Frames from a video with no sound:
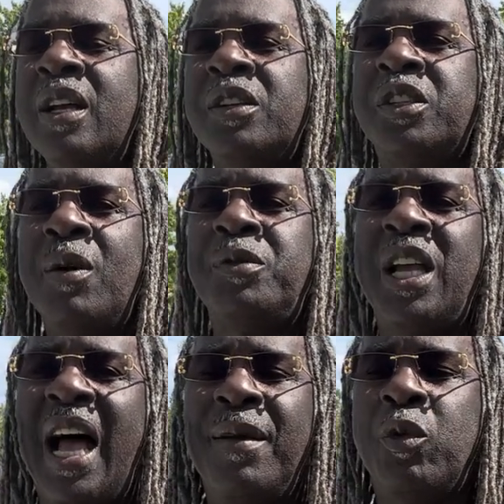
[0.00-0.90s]

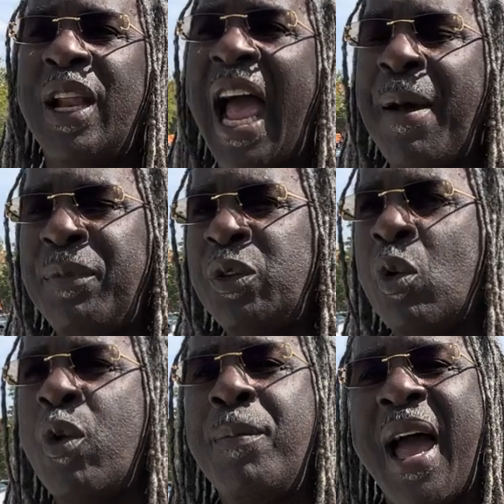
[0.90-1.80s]
Sometimes what happens
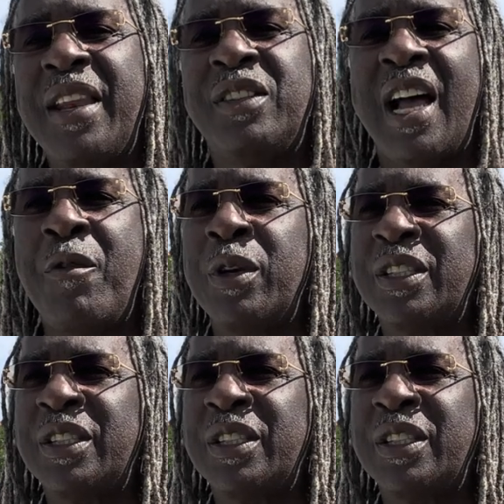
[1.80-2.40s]
when we manage our